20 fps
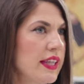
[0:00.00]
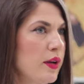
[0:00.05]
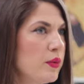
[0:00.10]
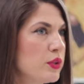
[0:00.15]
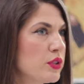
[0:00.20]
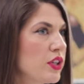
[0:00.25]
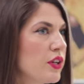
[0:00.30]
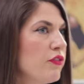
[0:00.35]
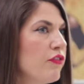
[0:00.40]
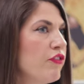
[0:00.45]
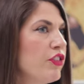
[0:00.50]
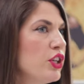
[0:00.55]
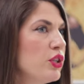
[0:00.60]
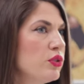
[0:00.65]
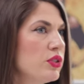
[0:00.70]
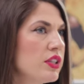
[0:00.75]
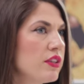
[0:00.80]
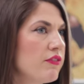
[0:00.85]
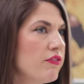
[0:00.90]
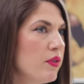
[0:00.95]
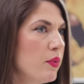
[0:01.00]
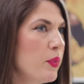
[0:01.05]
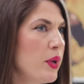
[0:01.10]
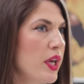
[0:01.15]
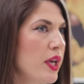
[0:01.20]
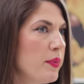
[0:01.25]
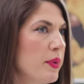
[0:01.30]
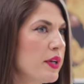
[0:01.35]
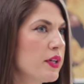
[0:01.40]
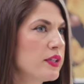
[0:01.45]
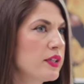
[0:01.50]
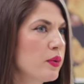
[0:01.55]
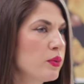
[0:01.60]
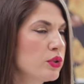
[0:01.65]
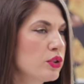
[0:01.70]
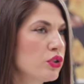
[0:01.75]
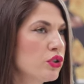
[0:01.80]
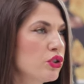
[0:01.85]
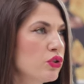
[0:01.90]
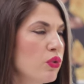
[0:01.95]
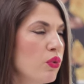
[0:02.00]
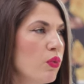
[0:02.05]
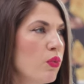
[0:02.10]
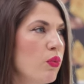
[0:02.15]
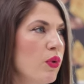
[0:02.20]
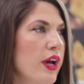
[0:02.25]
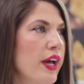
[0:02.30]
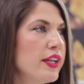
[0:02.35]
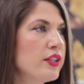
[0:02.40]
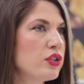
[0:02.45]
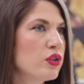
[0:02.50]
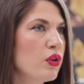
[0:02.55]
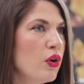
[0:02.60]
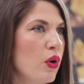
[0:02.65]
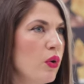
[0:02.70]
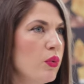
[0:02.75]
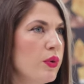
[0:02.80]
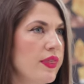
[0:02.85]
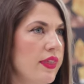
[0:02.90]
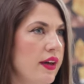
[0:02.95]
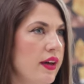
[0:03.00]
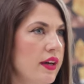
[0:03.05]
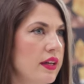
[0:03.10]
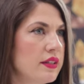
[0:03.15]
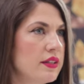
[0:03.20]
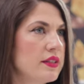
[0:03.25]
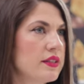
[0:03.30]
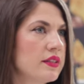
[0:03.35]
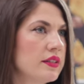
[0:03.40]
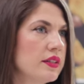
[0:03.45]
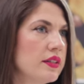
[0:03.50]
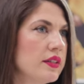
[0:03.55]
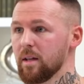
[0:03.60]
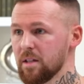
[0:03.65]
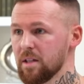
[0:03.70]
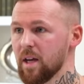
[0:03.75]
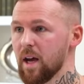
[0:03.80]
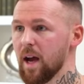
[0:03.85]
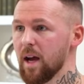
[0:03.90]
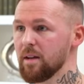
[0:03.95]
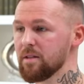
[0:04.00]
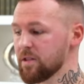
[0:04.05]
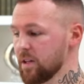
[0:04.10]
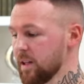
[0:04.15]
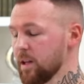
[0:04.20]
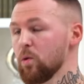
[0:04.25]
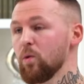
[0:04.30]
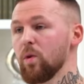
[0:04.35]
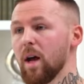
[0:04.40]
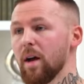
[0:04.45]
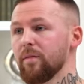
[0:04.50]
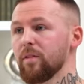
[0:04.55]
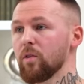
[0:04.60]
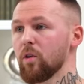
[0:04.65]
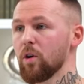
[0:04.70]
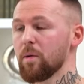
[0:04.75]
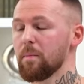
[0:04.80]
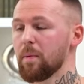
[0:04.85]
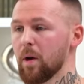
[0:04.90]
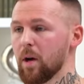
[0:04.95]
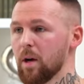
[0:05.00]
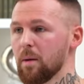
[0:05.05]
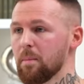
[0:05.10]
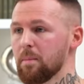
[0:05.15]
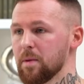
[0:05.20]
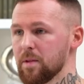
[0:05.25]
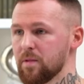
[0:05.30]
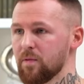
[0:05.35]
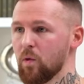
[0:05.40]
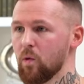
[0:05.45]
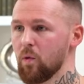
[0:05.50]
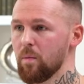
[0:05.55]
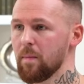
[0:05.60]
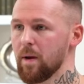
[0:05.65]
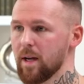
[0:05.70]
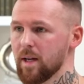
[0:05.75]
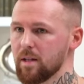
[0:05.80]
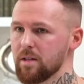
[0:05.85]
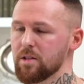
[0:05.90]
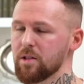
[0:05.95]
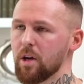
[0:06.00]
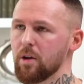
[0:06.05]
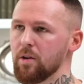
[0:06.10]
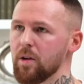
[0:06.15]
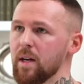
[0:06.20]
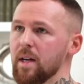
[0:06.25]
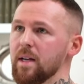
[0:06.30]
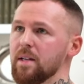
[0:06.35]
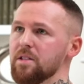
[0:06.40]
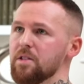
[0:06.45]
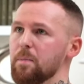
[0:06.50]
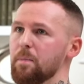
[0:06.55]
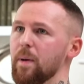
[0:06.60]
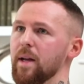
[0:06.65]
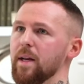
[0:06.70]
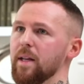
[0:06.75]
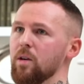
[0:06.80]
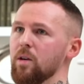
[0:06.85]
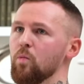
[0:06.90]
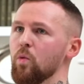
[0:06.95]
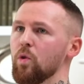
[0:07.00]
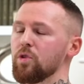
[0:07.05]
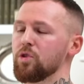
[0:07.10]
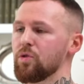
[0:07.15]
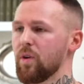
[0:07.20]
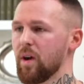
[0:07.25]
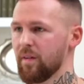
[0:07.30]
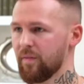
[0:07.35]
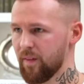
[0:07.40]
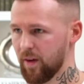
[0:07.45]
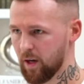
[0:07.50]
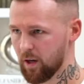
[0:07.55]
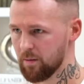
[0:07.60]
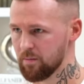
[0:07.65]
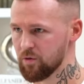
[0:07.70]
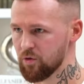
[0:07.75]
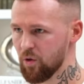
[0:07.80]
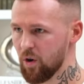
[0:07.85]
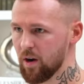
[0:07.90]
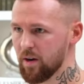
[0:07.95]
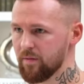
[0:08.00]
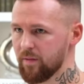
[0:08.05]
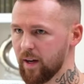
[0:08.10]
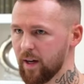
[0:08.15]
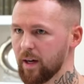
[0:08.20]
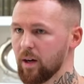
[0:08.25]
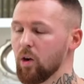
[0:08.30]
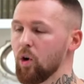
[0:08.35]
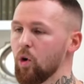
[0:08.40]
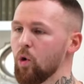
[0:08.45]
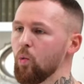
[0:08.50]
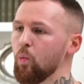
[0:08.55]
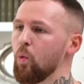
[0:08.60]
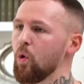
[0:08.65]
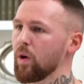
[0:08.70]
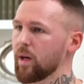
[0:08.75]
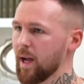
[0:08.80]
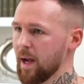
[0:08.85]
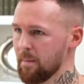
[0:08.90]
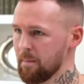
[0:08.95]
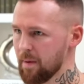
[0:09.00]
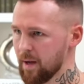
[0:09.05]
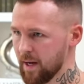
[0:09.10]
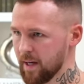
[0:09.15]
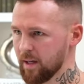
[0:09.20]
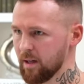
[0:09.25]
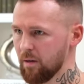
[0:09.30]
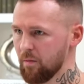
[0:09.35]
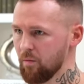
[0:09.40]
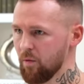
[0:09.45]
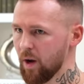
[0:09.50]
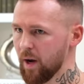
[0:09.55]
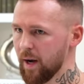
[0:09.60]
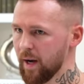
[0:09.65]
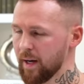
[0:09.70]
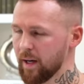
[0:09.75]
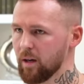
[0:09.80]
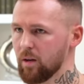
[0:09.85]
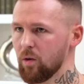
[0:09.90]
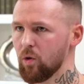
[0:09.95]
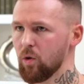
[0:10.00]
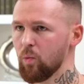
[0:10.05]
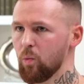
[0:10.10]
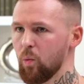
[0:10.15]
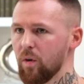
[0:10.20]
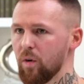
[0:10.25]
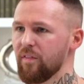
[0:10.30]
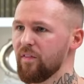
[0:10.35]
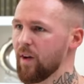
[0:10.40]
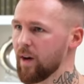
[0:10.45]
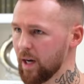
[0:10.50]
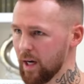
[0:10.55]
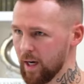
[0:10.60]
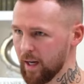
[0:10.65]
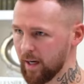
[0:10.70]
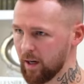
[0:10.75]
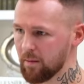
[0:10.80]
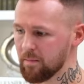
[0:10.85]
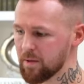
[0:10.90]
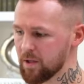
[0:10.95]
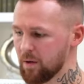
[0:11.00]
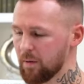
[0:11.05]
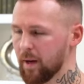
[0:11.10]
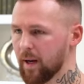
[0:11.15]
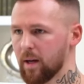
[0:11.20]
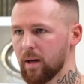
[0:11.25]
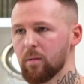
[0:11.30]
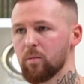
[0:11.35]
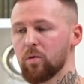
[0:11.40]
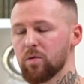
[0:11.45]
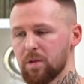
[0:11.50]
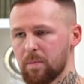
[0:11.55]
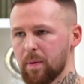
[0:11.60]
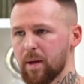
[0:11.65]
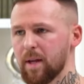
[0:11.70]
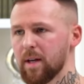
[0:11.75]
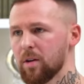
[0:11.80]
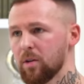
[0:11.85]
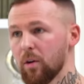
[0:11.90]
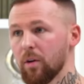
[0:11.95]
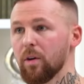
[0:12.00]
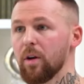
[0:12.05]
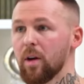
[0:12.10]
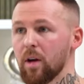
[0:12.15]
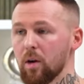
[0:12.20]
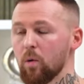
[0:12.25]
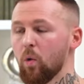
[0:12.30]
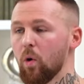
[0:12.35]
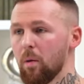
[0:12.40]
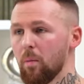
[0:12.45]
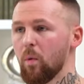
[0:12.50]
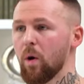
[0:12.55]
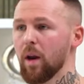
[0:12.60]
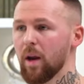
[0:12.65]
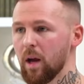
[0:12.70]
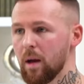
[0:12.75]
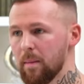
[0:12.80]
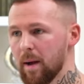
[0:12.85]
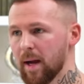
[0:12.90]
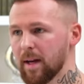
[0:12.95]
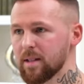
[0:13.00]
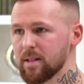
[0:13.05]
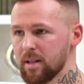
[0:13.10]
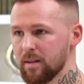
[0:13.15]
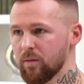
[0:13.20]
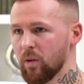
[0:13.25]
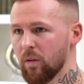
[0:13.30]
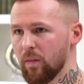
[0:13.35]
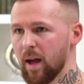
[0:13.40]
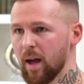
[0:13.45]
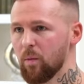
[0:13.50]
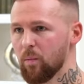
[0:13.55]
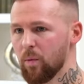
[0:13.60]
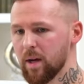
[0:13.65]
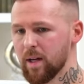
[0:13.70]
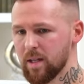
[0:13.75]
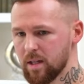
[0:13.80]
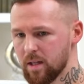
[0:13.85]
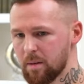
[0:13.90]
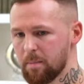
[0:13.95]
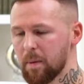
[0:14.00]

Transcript: See, that was confusing for me, because I wasn't sure where to go with that. Yeah, so they all have their own purpose for me. So depending on what traffic I'm driving or what campaign I'm running or what funneling I'm doing will depend on what one I'm active on that week.